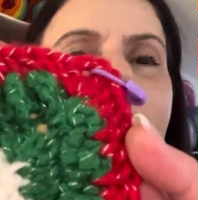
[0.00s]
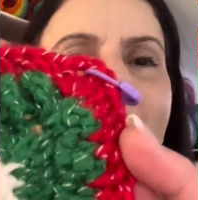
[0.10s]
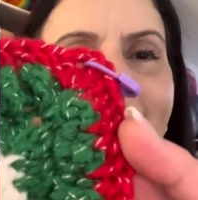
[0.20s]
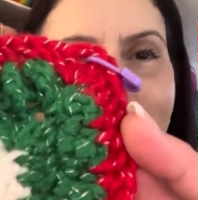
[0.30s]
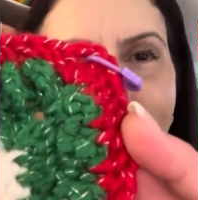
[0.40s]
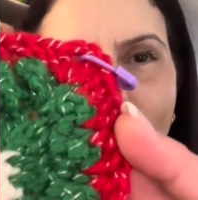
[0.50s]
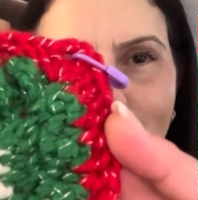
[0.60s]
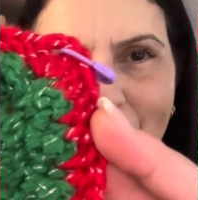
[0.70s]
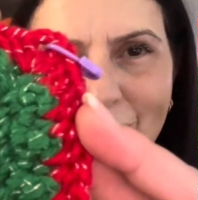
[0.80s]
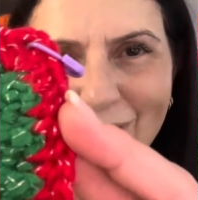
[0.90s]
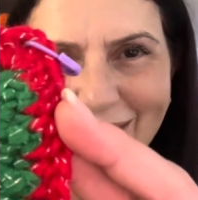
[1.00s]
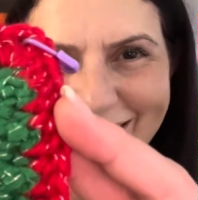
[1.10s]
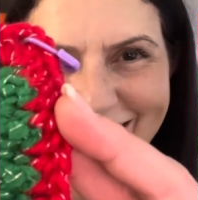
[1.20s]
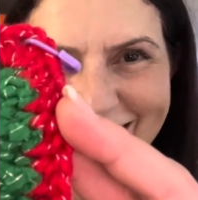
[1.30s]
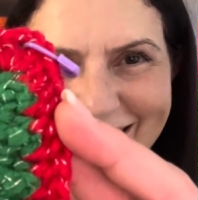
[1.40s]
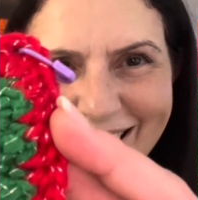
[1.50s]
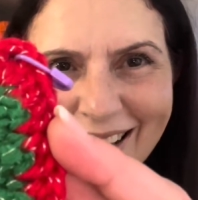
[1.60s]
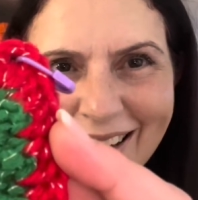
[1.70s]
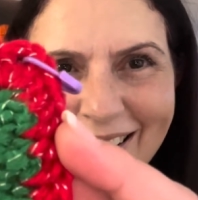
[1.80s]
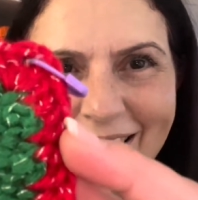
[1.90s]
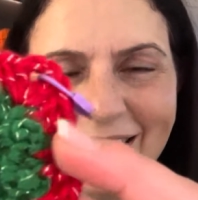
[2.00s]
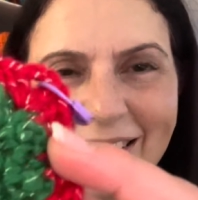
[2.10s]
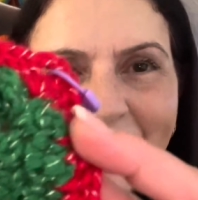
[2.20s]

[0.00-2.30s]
and I'm hoping you can see it.